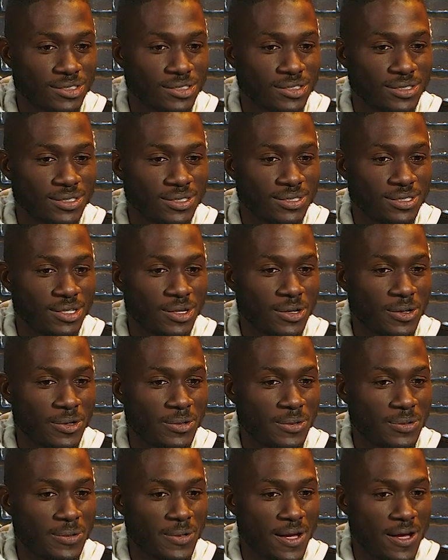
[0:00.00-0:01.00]

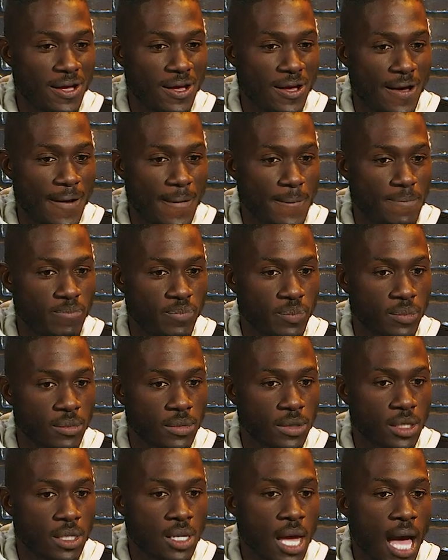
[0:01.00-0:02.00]
So
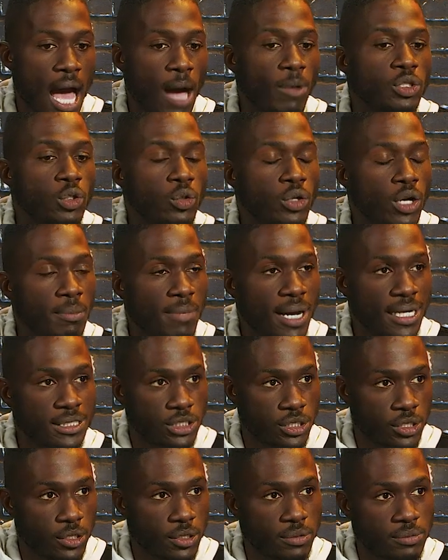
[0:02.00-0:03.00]
I would do it on my
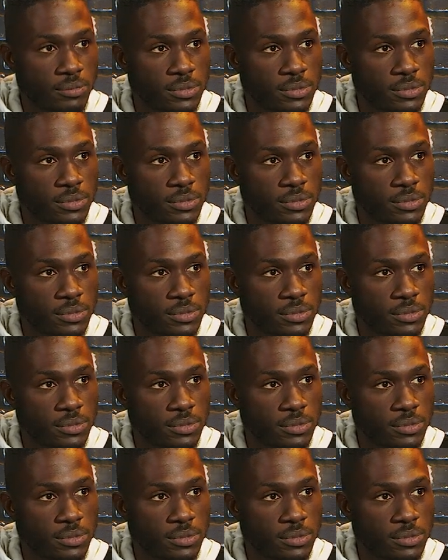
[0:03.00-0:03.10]
terms.